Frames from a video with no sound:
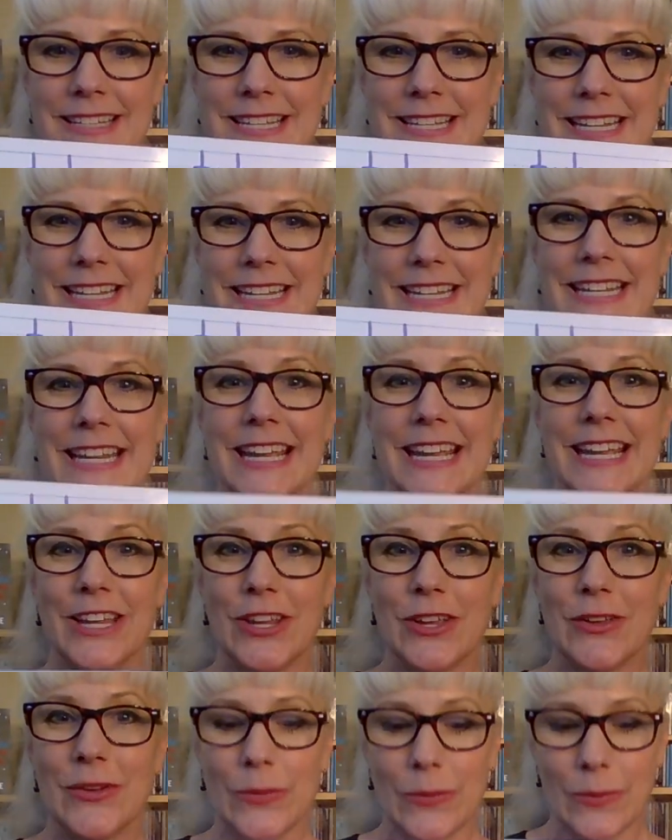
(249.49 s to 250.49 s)
D
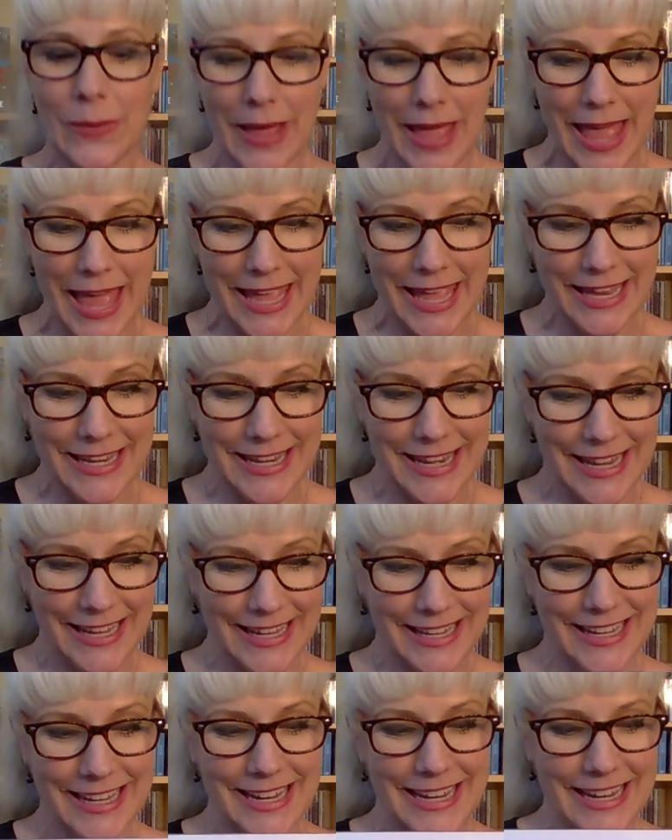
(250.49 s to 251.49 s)
U
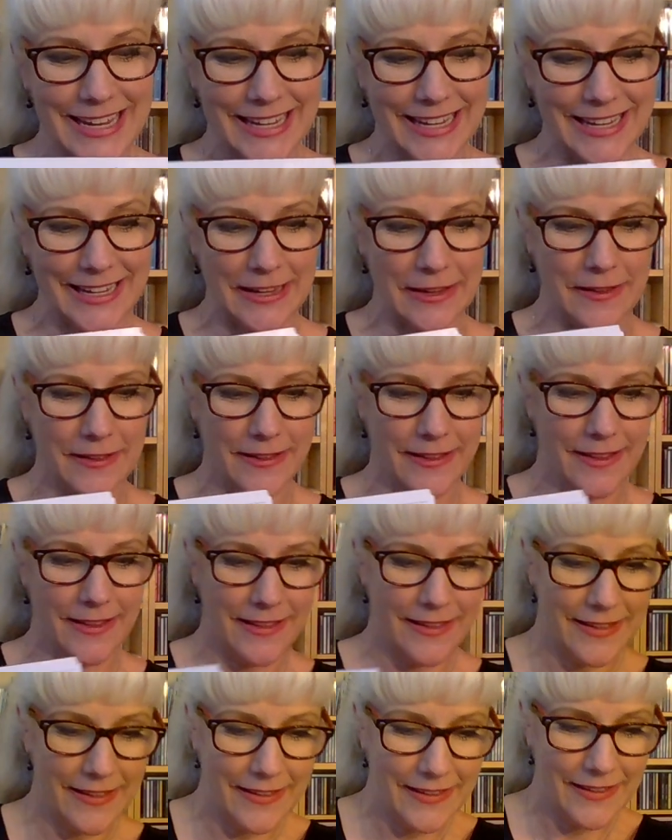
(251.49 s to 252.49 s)
N E.
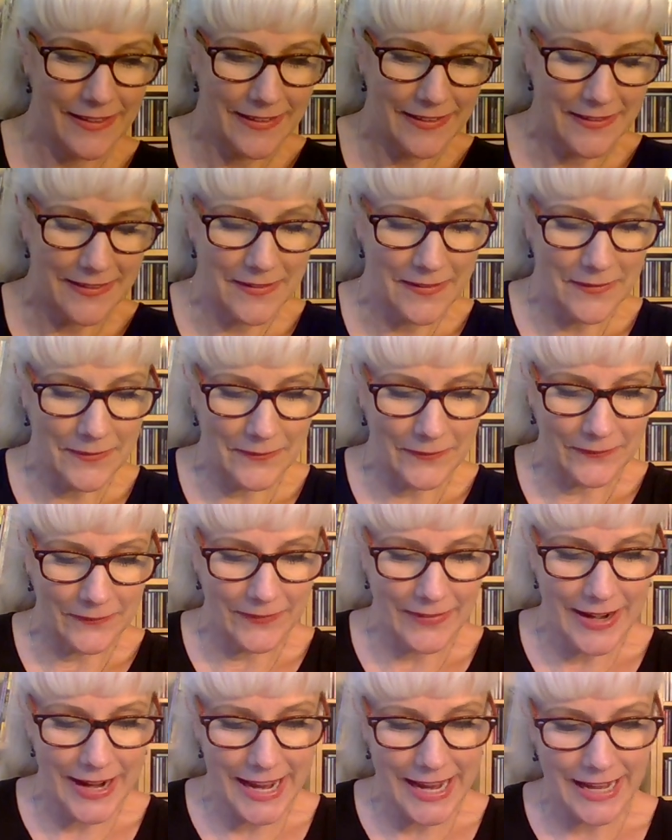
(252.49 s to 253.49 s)
All
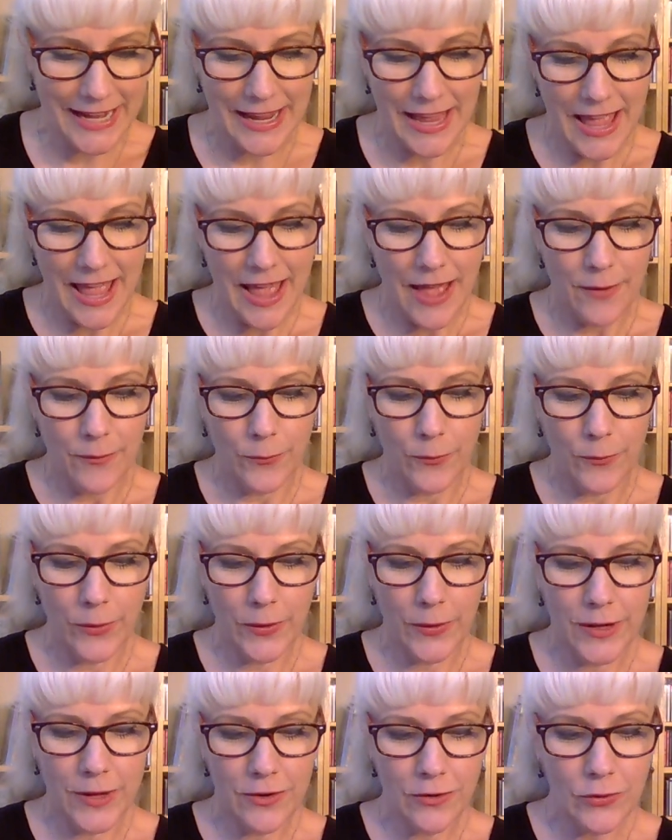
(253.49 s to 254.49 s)
right.
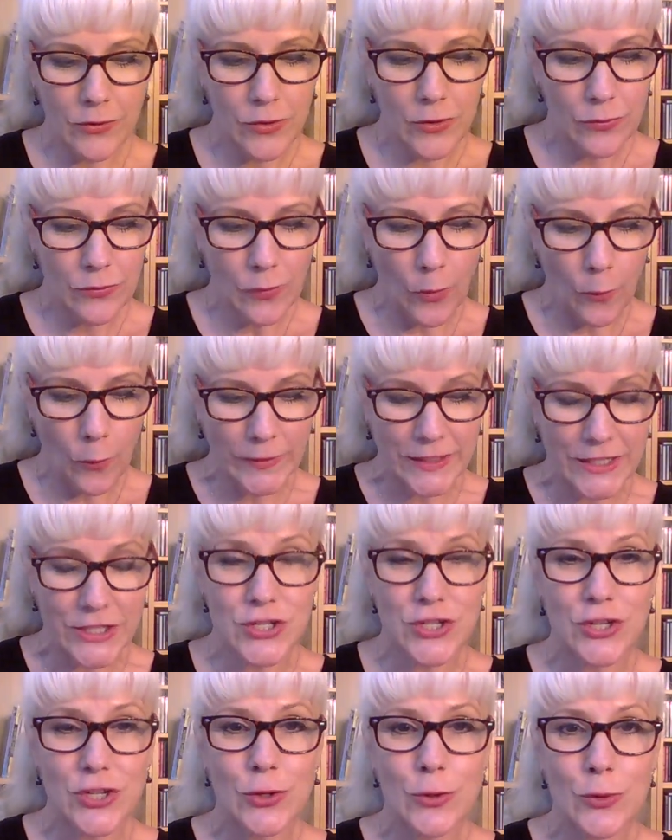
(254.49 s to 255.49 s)
We're going to use only
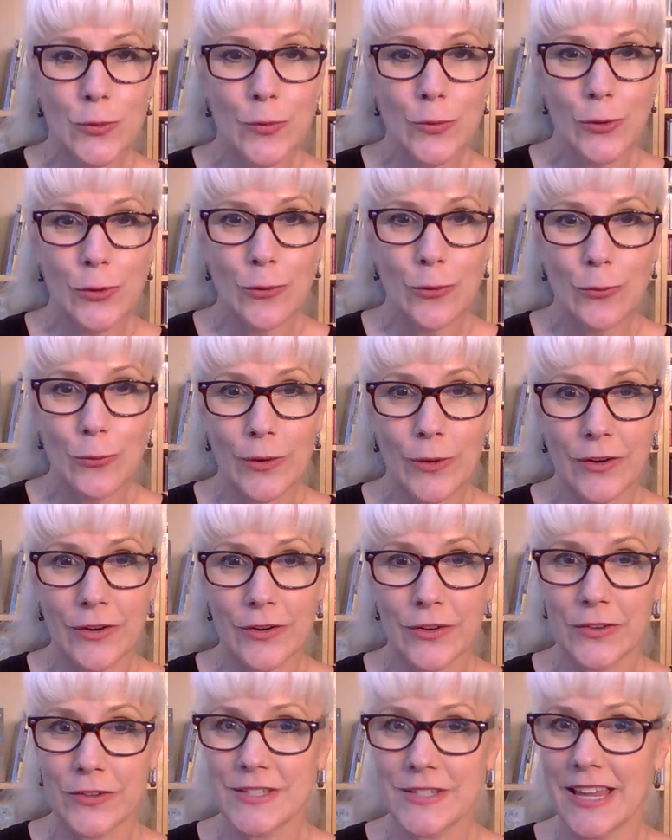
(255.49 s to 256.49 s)
two more
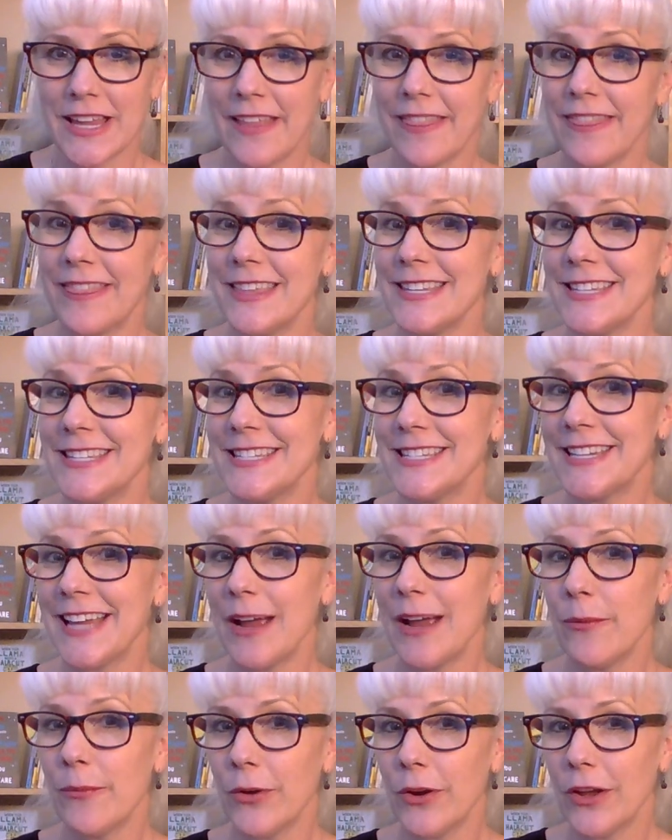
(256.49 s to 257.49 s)
words, and this
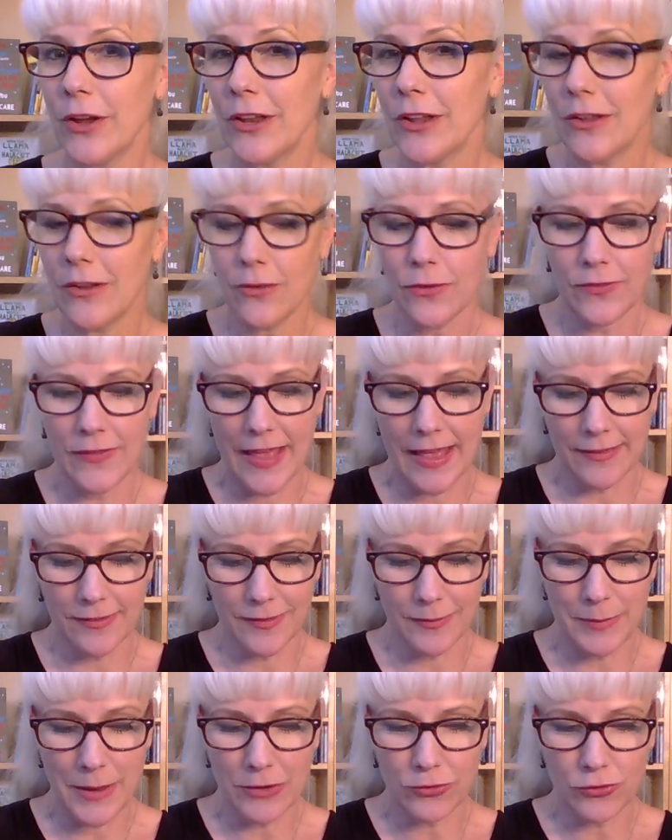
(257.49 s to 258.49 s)
time we're going to use
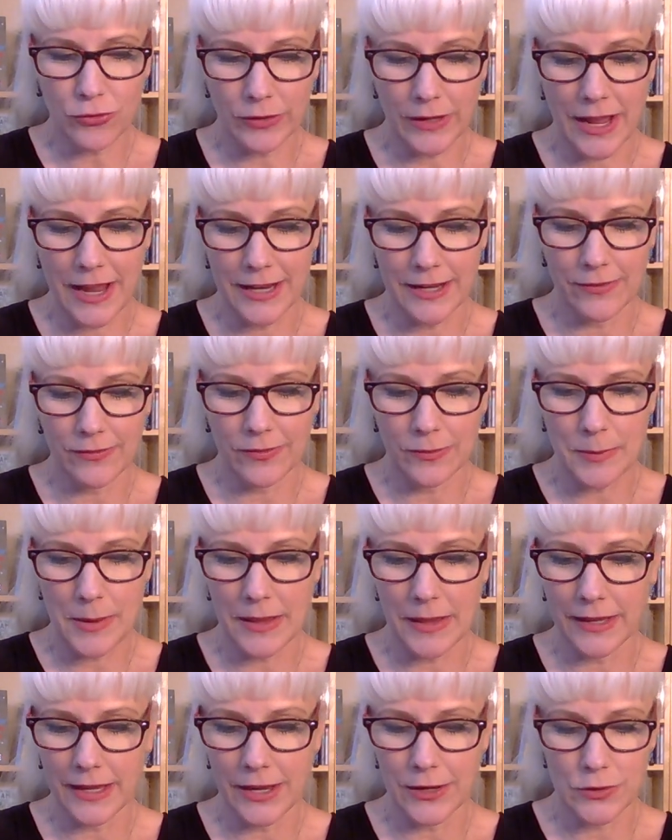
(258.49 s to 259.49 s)
that special kind of
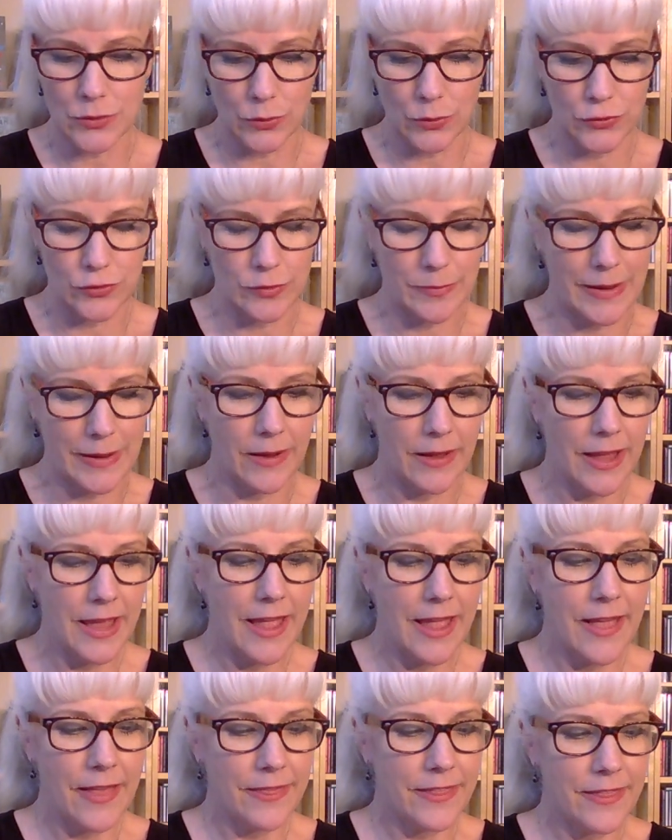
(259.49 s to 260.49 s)
spelling I told you about.
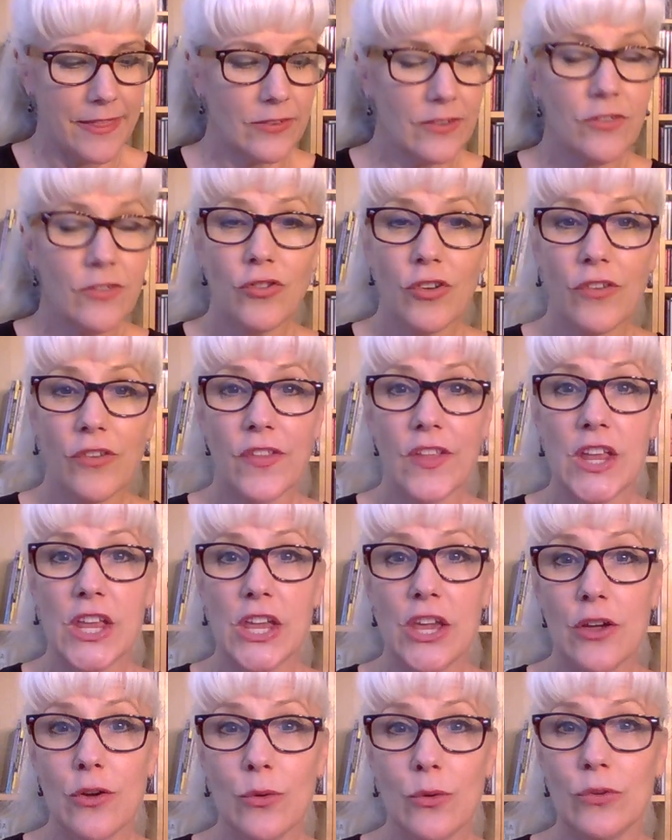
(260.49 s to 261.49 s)
This is just the
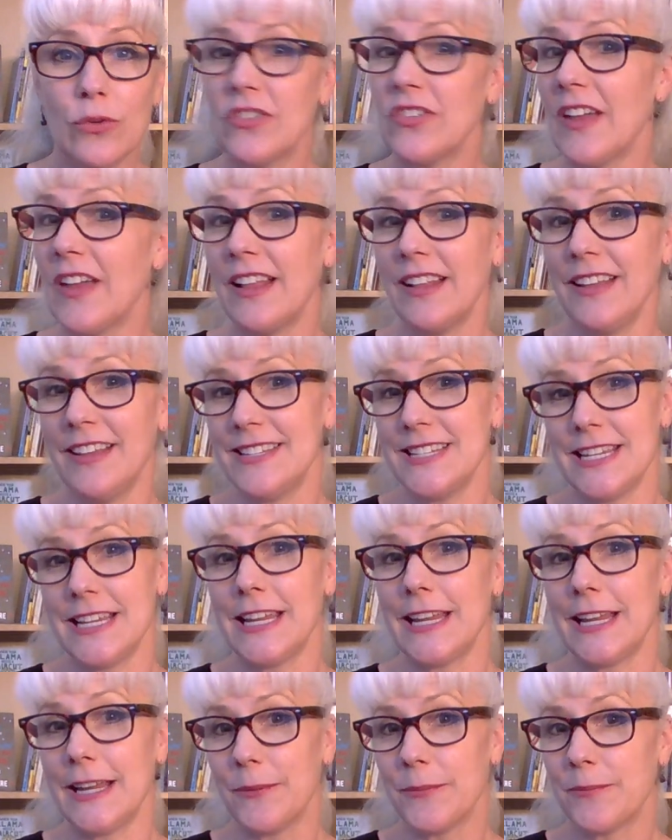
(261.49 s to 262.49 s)
U silent
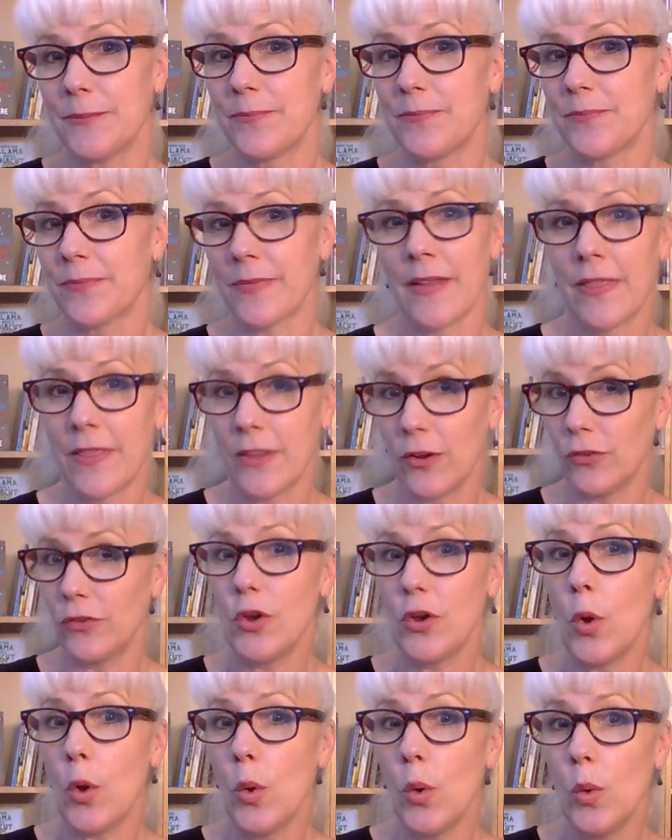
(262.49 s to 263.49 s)
E.
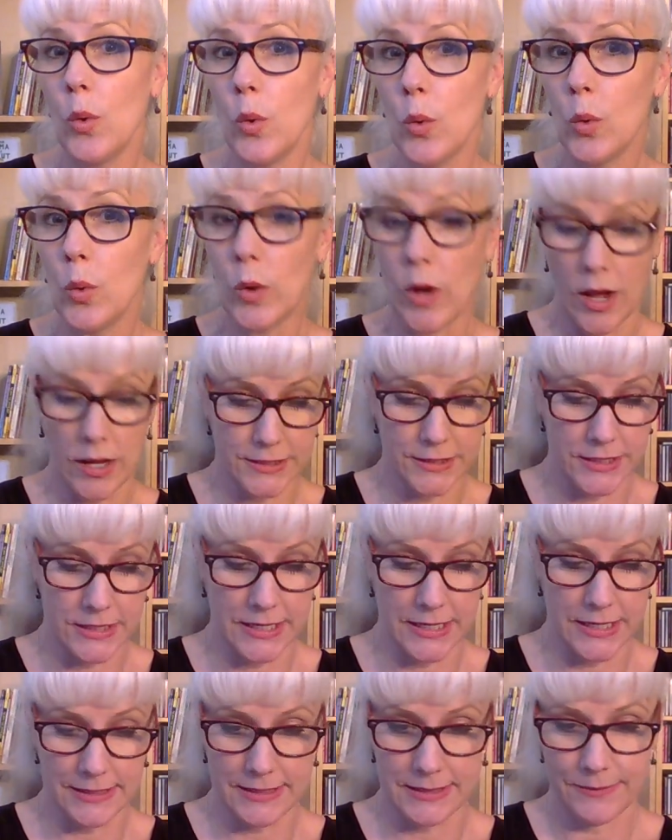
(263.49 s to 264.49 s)
There's no
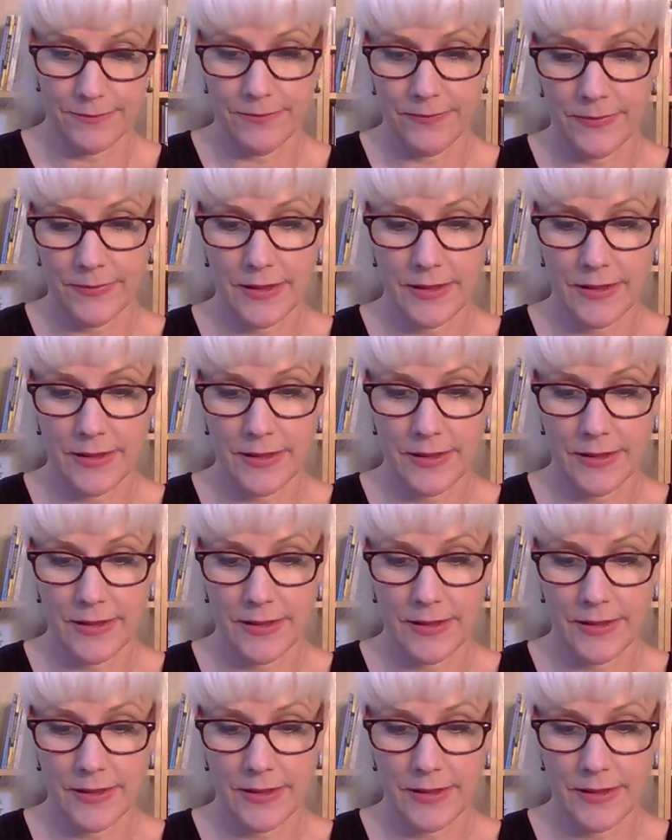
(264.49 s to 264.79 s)
consonant.